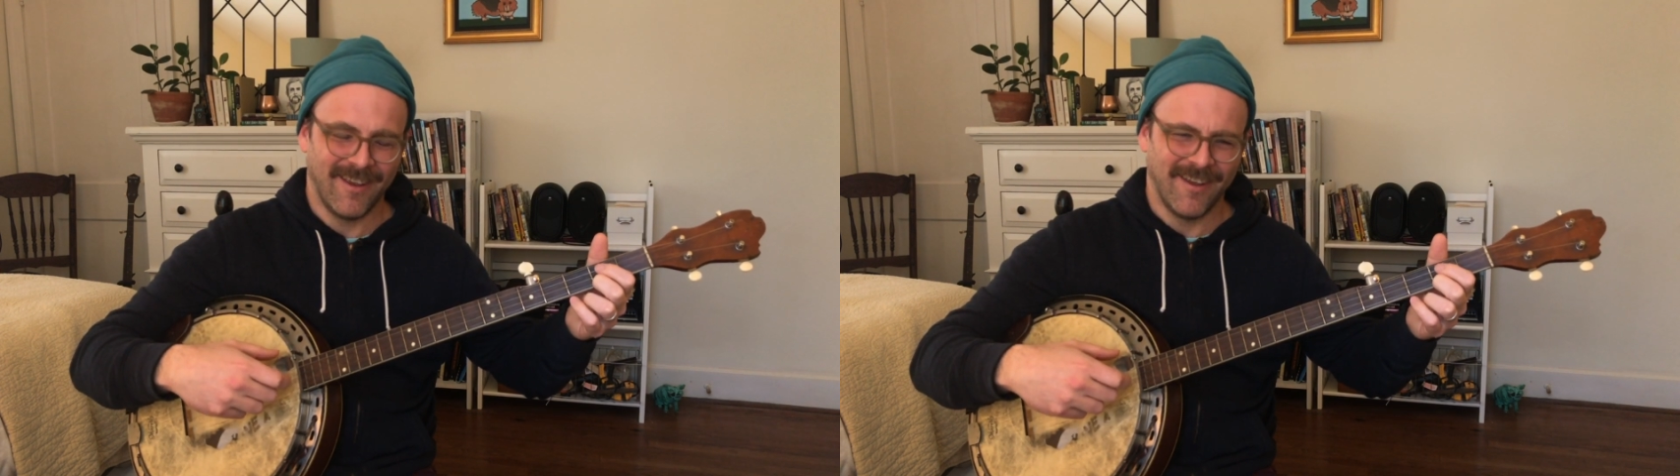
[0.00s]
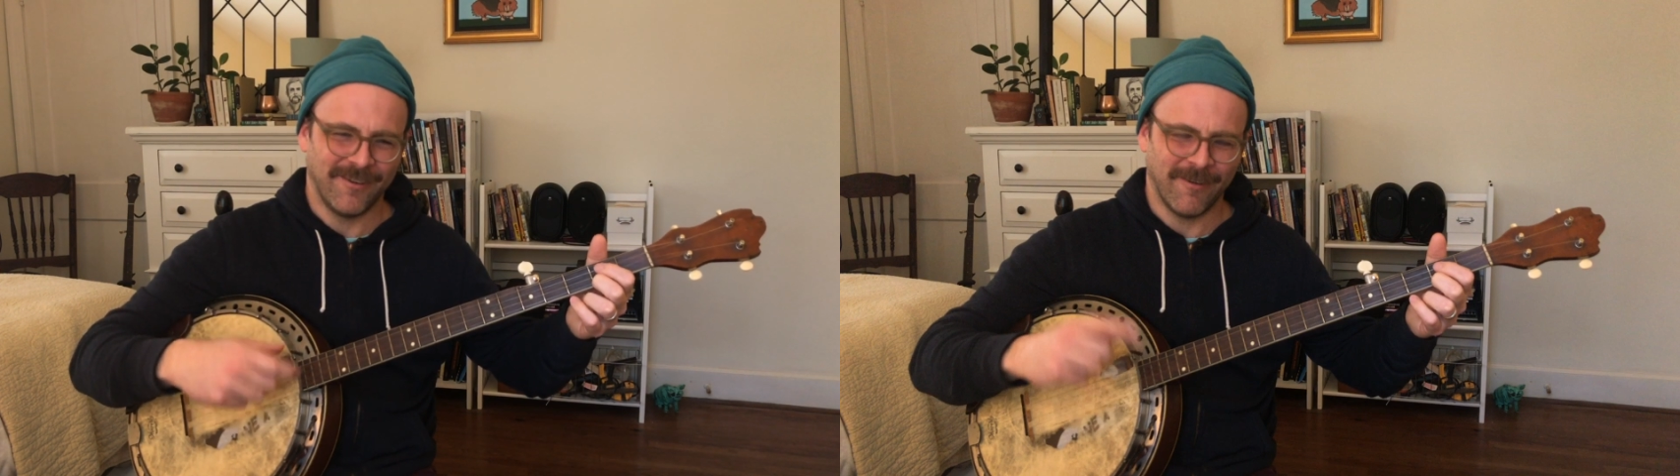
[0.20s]

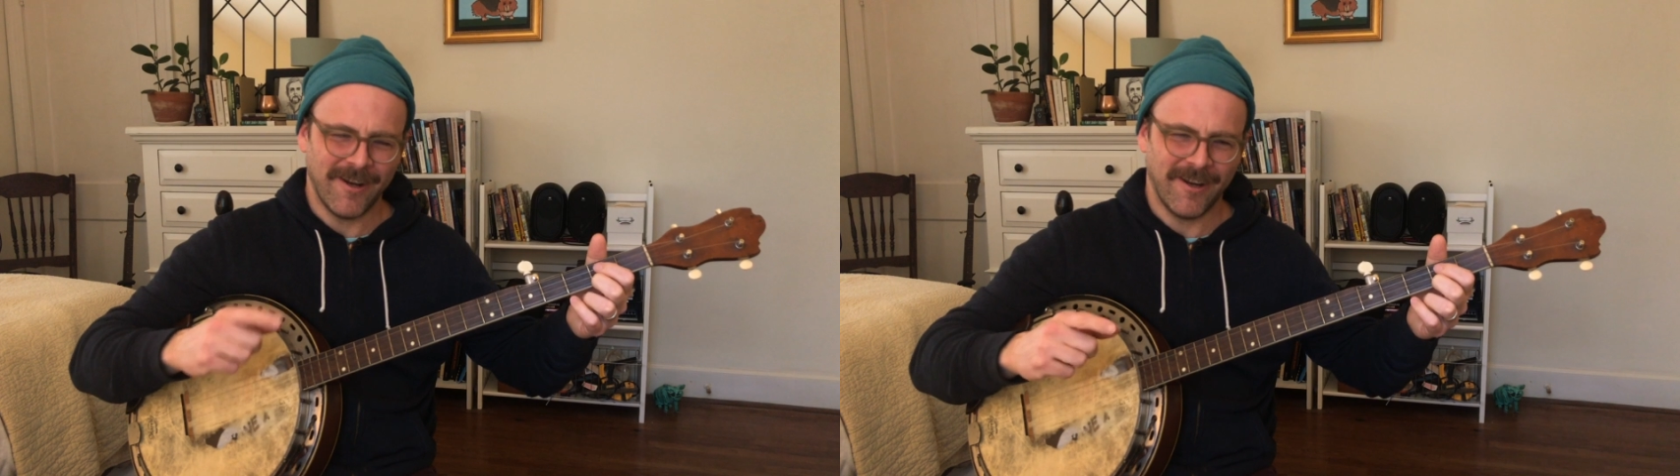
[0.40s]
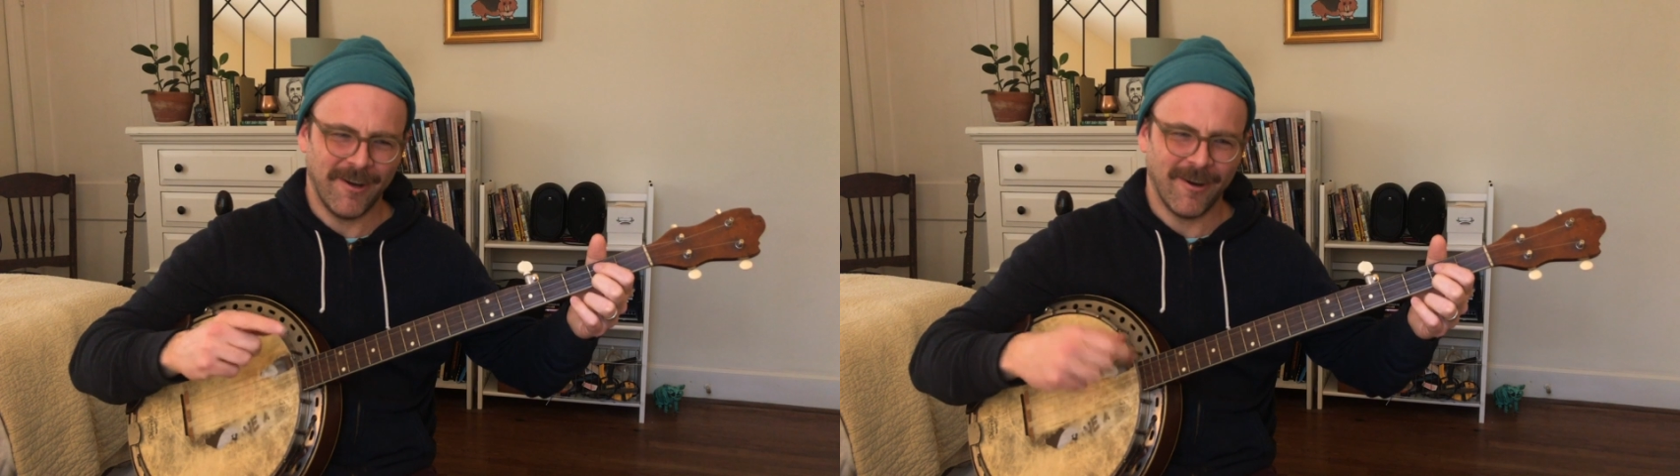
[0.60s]
So right
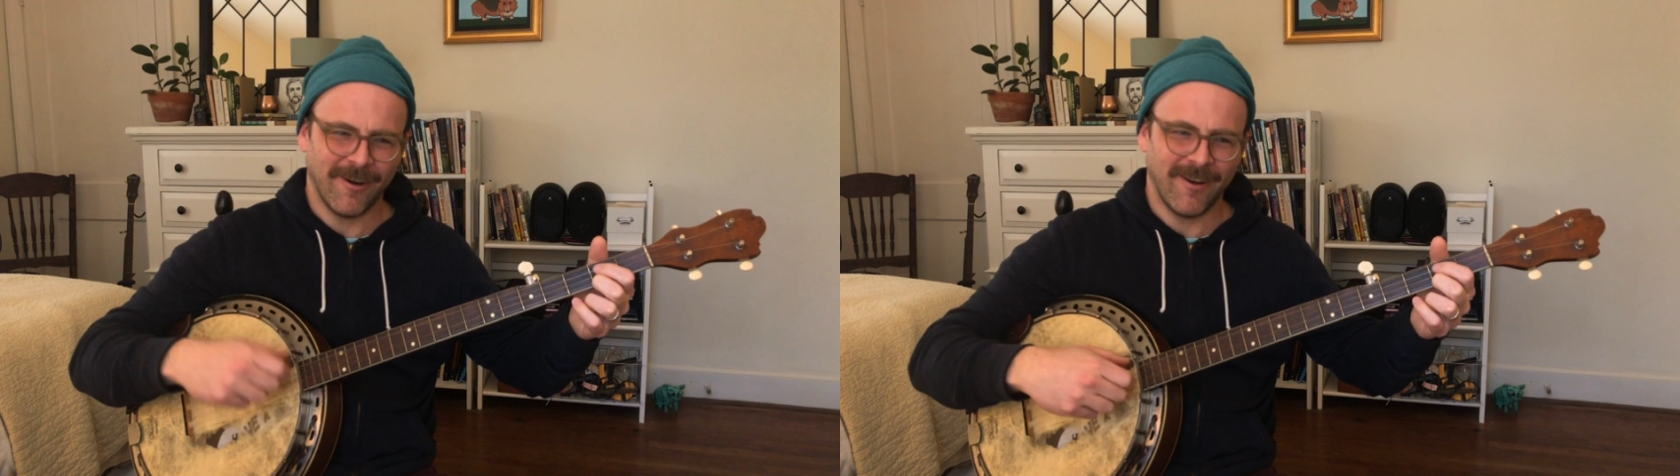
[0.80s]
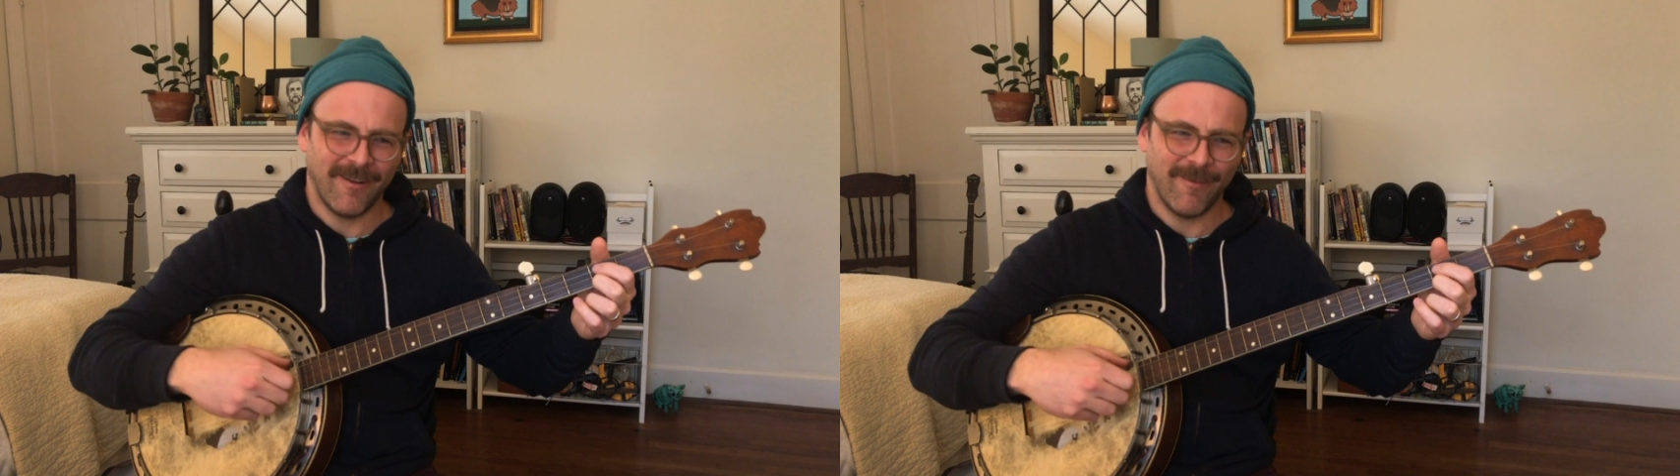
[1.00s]

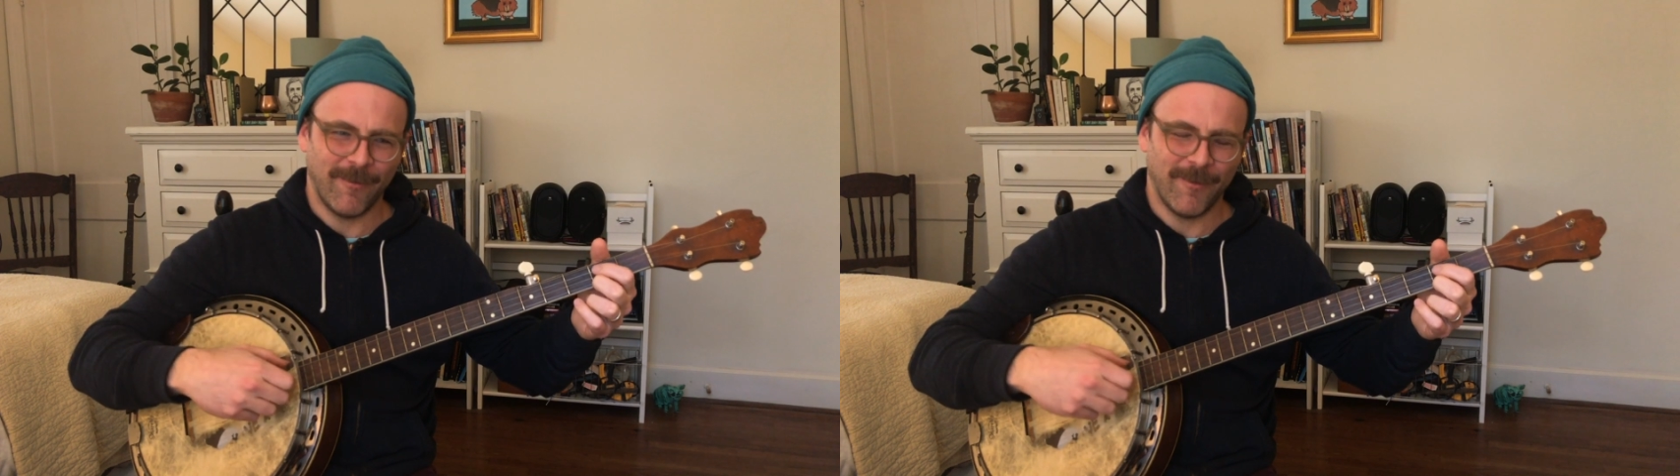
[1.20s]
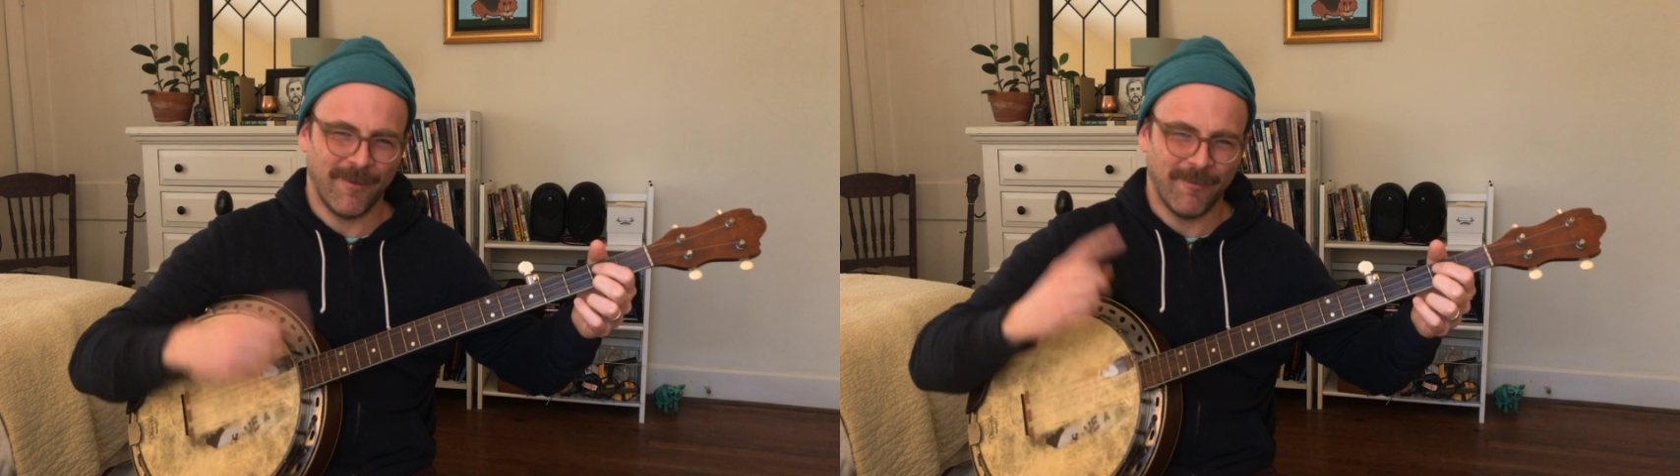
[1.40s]
here,
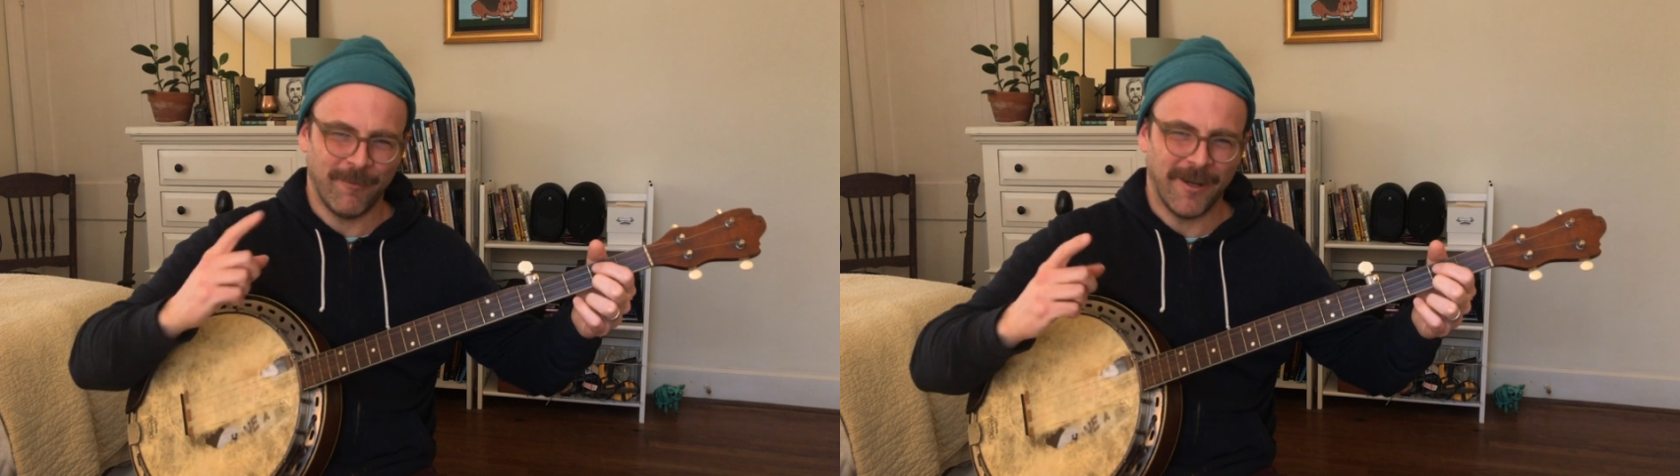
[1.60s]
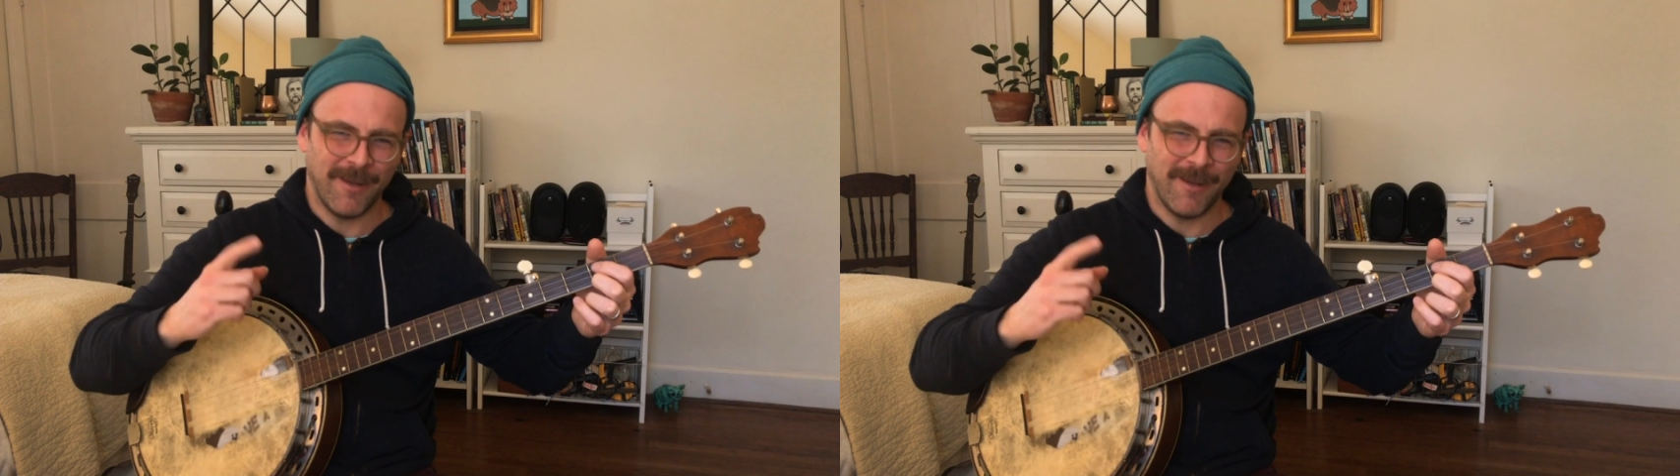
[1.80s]
when he